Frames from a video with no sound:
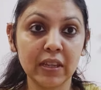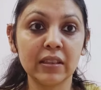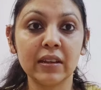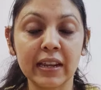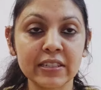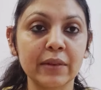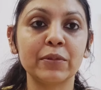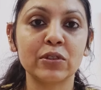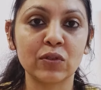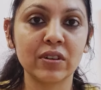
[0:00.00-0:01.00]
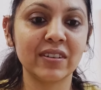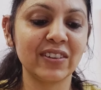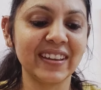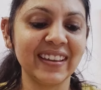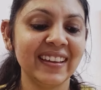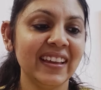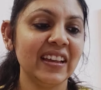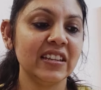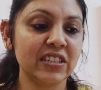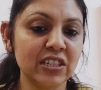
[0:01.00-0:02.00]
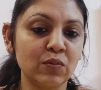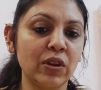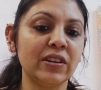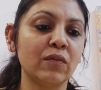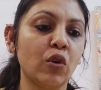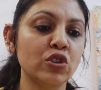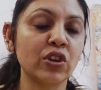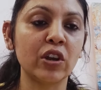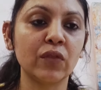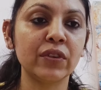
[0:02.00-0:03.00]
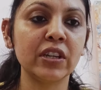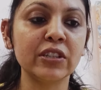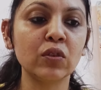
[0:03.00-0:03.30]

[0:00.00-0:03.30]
in the next episode, okay? Just wait and watch kind of a deal.